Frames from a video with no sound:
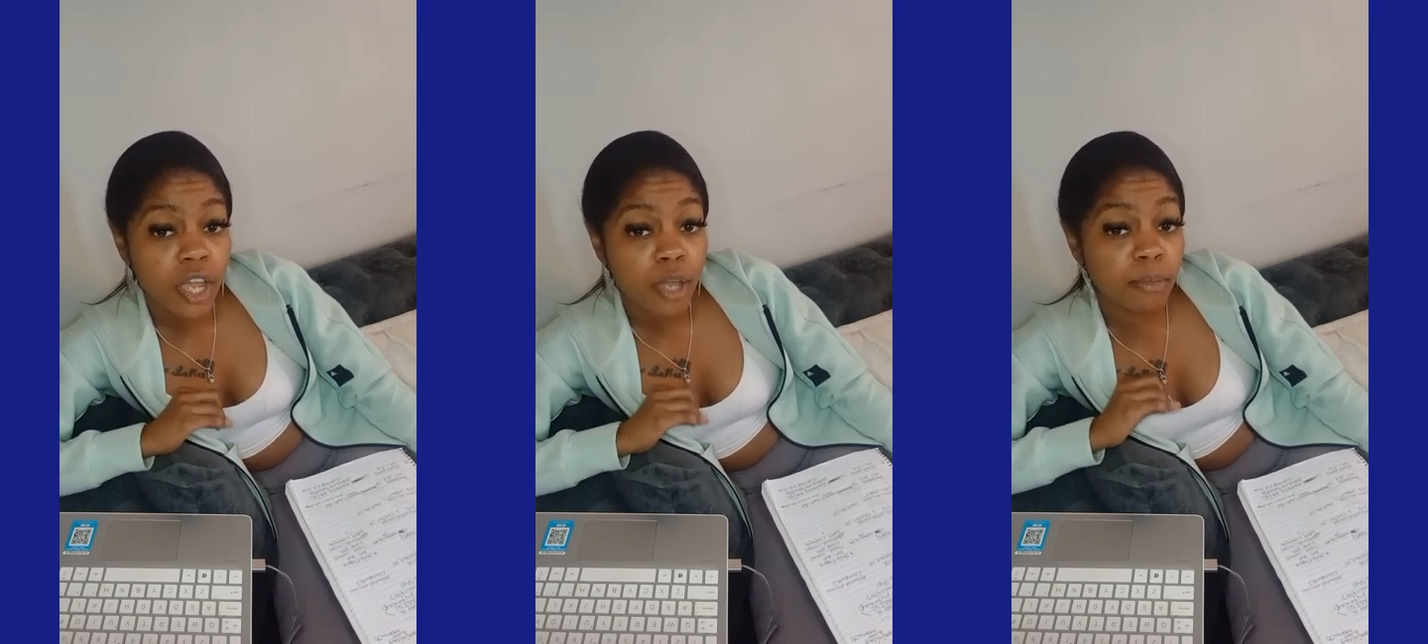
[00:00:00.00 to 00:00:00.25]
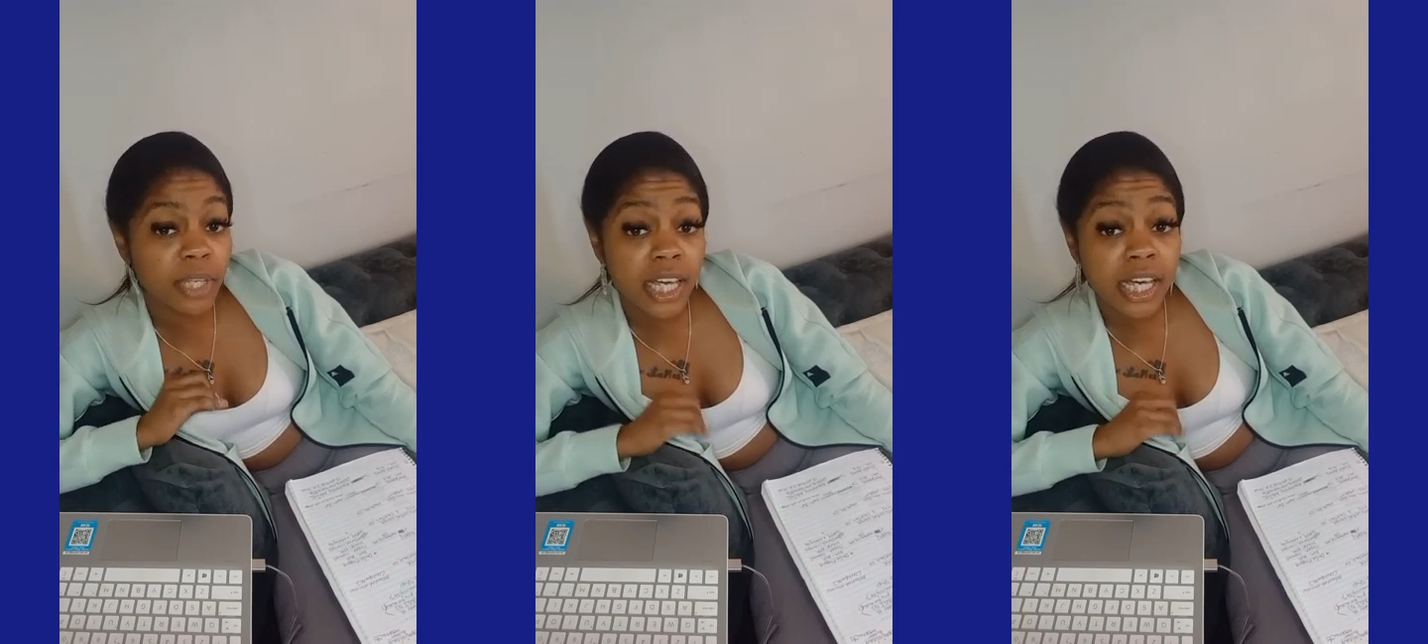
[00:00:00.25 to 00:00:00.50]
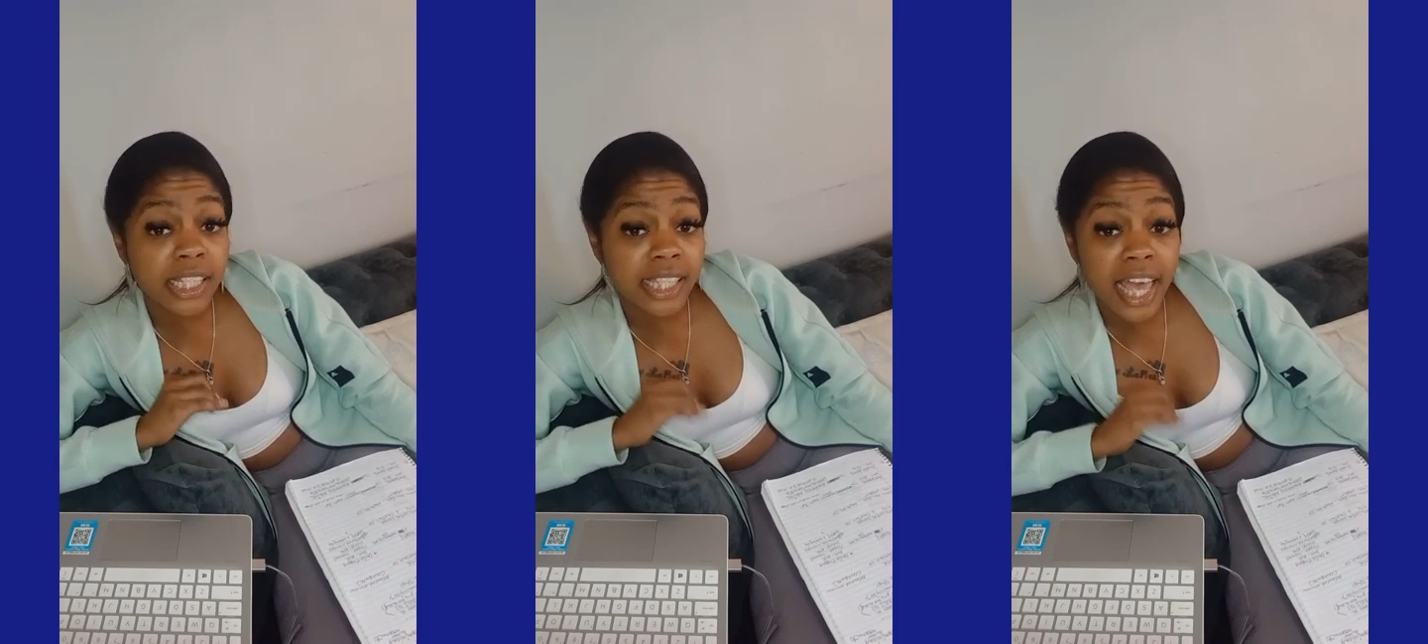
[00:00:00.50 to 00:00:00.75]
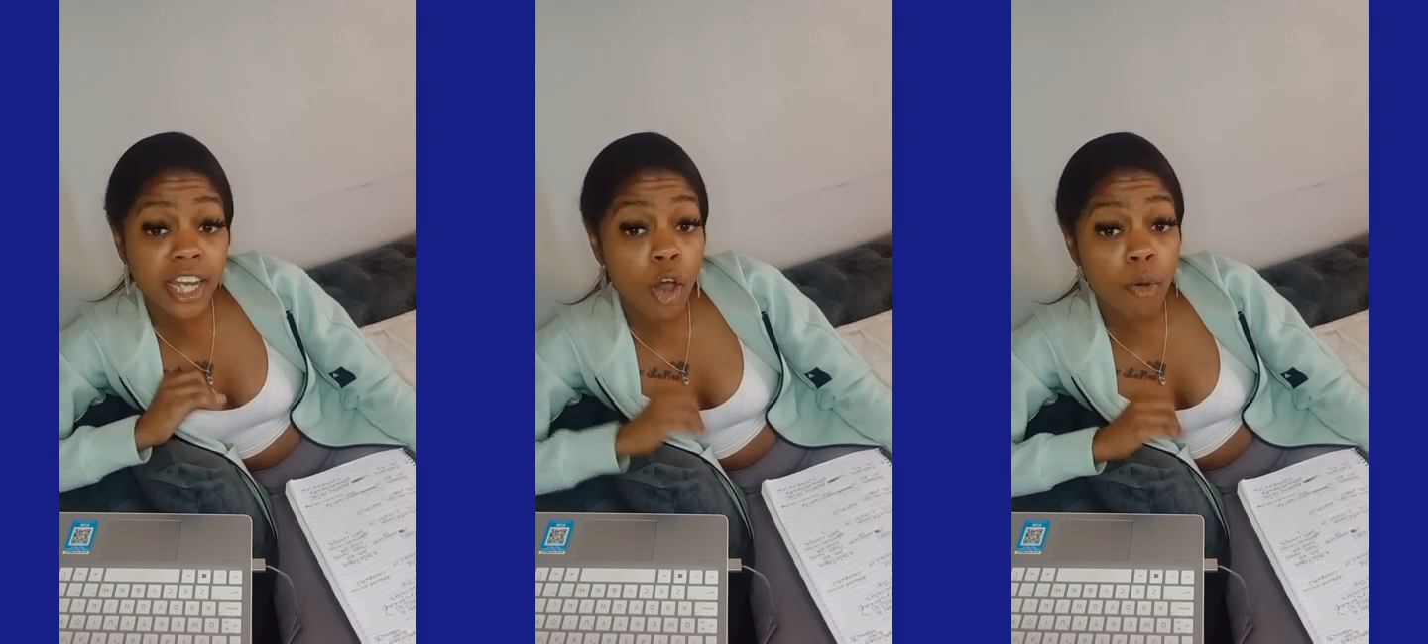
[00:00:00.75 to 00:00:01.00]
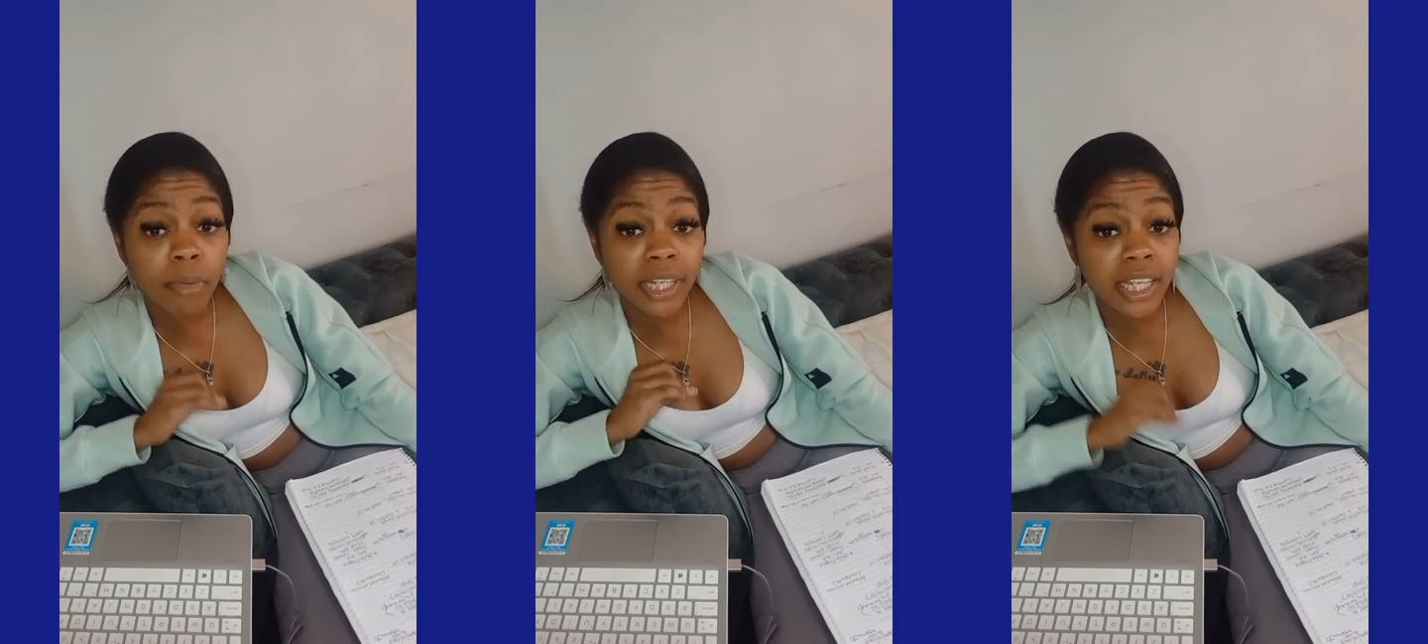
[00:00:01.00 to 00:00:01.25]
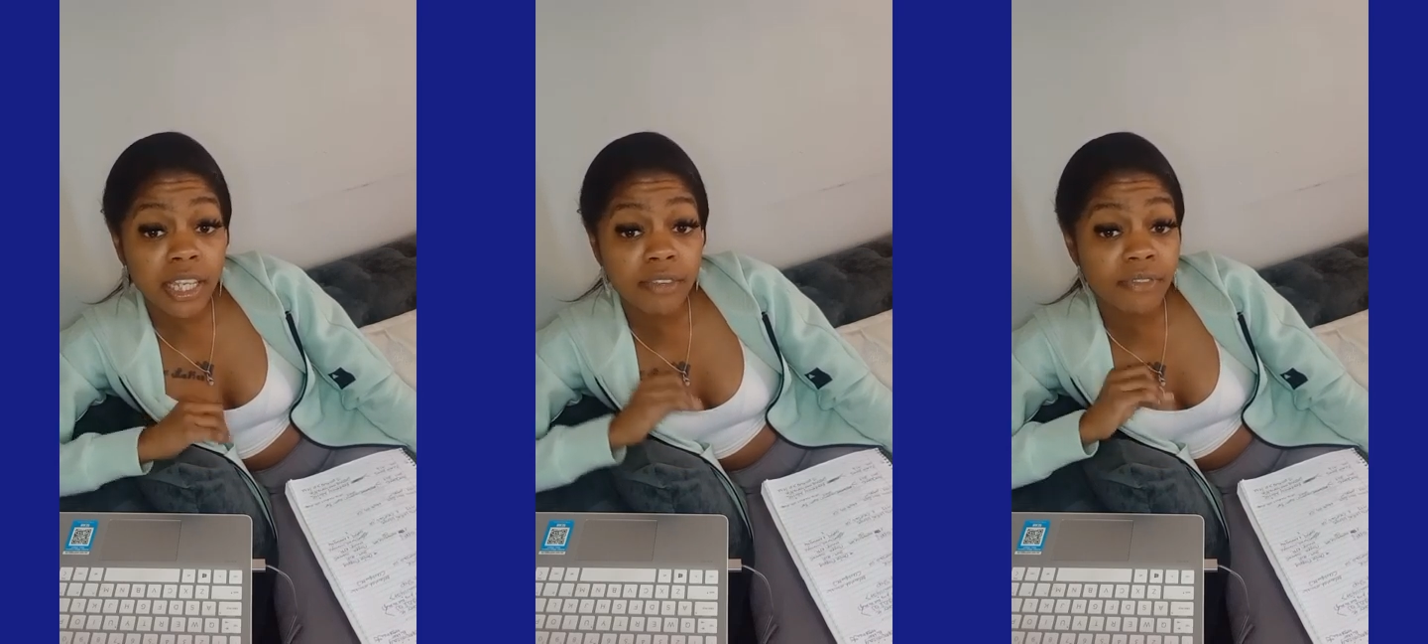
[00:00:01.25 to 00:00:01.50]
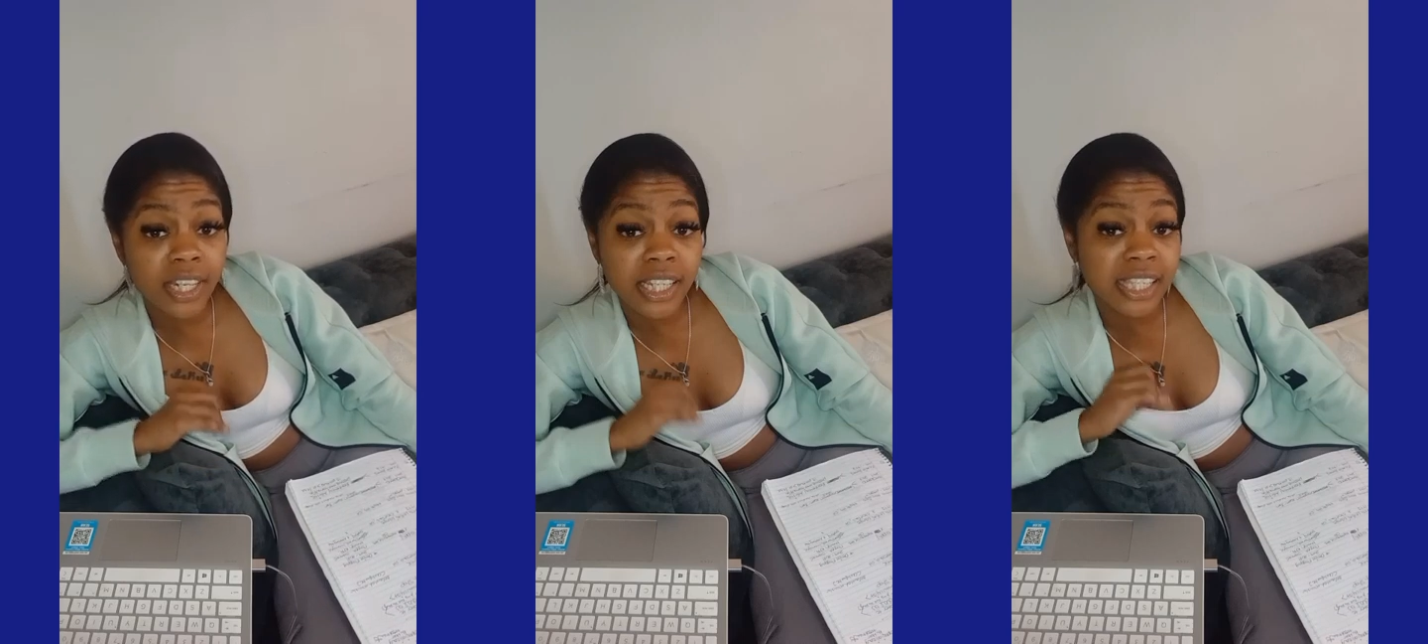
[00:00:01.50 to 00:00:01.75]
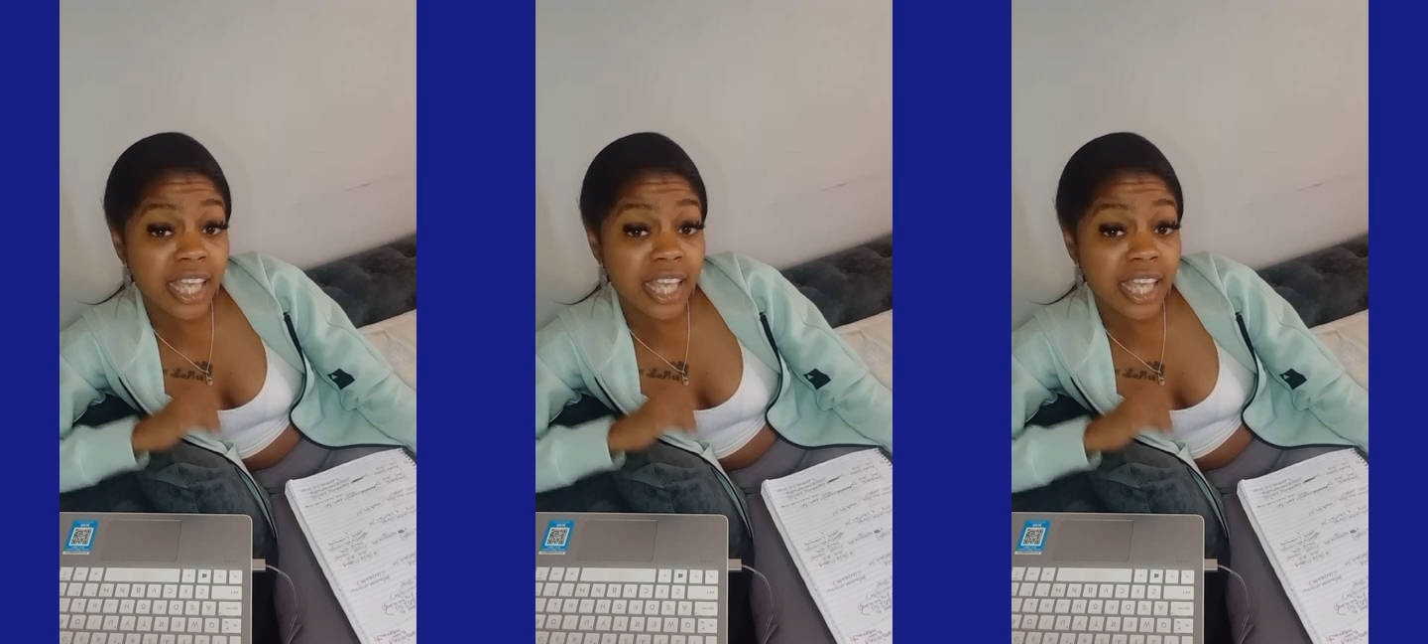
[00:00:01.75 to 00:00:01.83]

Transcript: because they don't believe in the